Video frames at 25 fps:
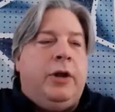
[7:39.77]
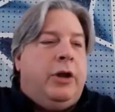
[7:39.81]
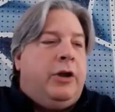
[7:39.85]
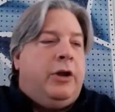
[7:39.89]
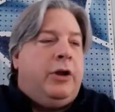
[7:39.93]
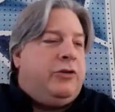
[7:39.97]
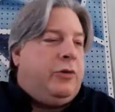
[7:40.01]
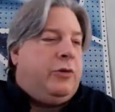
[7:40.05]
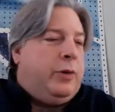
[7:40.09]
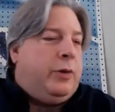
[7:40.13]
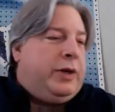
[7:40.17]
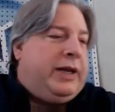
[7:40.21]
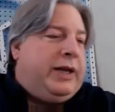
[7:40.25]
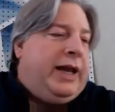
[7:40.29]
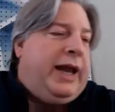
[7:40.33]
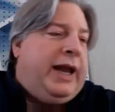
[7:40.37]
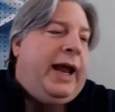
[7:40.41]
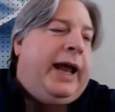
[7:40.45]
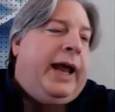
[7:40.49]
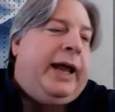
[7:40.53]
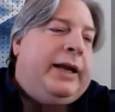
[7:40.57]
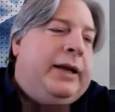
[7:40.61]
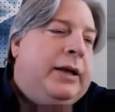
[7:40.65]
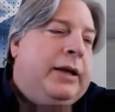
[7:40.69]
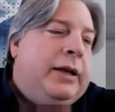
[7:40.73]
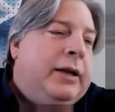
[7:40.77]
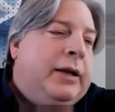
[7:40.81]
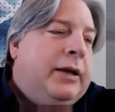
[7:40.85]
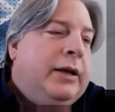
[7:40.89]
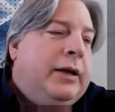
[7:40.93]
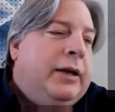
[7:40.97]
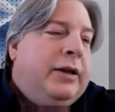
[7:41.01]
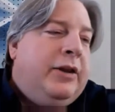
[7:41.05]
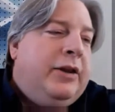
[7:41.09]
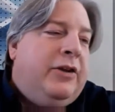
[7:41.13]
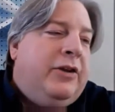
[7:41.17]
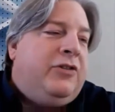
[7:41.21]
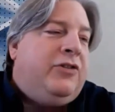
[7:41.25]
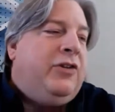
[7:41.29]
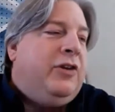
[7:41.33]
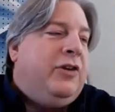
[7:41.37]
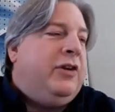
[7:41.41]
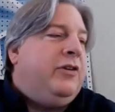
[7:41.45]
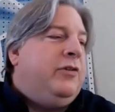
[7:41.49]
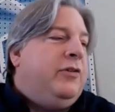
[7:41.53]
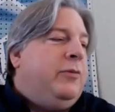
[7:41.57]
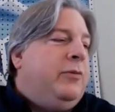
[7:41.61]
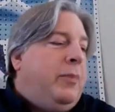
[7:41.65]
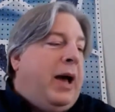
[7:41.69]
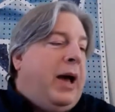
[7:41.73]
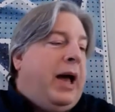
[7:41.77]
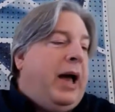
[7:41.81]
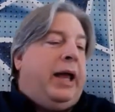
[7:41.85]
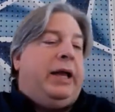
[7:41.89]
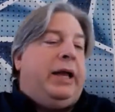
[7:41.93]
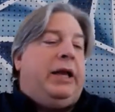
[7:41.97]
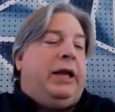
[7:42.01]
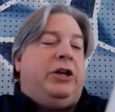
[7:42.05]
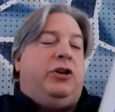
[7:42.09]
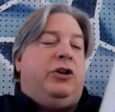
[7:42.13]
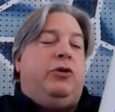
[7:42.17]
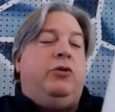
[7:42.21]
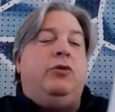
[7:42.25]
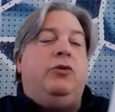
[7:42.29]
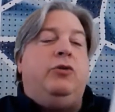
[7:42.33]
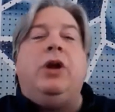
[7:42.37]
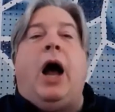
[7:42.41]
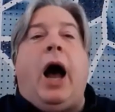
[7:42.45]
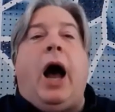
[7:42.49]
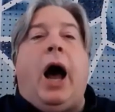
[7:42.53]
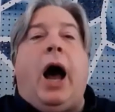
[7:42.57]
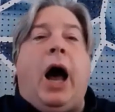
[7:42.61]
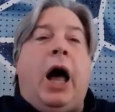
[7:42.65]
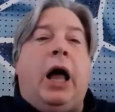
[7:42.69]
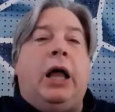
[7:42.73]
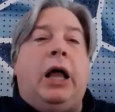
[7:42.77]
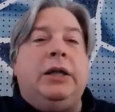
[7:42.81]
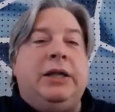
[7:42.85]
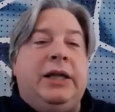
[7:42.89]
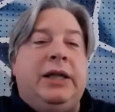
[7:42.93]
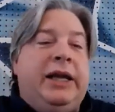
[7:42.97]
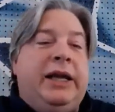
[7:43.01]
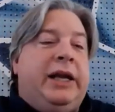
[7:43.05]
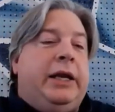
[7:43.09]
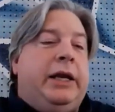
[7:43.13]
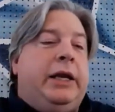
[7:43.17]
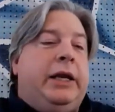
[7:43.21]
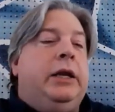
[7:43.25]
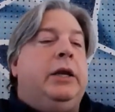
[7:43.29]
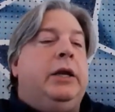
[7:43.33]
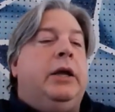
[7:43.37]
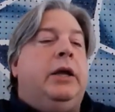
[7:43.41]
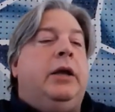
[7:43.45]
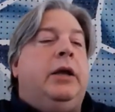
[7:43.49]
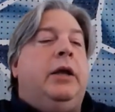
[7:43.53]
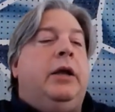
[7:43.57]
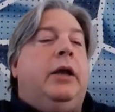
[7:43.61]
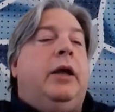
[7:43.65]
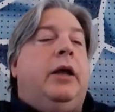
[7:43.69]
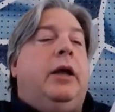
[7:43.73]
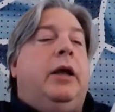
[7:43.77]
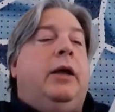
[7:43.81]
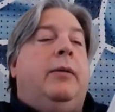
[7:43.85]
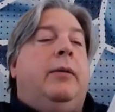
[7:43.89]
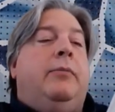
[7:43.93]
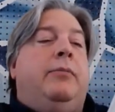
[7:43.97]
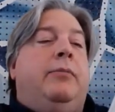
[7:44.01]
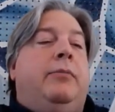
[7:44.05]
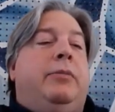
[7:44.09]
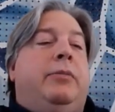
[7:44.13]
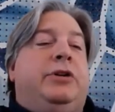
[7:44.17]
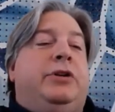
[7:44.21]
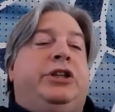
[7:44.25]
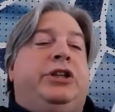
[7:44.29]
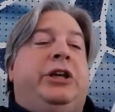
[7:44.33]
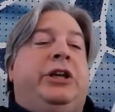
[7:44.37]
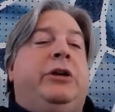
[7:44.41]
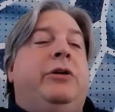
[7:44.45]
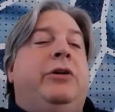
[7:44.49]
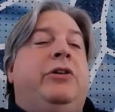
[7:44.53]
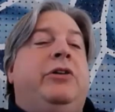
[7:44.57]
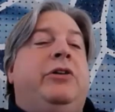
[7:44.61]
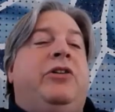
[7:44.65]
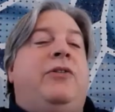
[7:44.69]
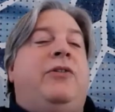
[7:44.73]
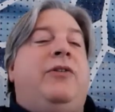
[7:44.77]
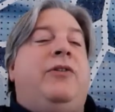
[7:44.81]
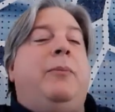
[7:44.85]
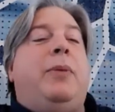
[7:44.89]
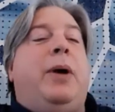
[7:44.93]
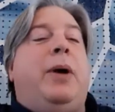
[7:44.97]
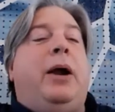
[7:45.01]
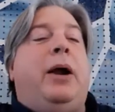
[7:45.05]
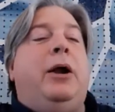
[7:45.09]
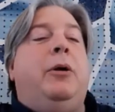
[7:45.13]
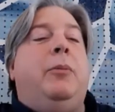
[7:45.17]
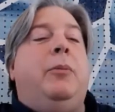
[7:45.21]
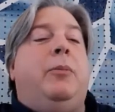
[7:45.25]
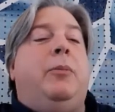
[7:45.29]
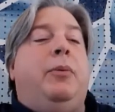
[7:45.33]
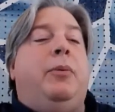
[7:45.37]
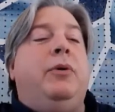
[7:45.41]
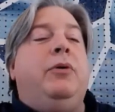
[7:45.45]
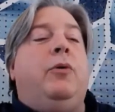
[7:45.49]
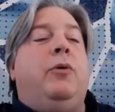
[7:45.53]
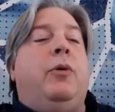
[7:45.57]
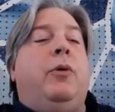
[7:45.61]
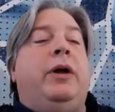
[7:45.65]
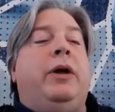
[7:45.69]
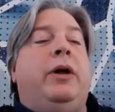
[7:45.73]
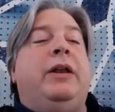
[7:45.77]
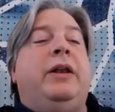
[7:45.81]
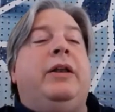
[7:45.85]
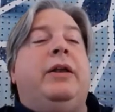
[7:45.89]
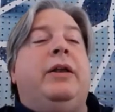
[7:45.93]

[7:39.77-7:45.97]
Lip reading: So again, this is by Yoon Ha Lee, Machineries of Empire, Book 1,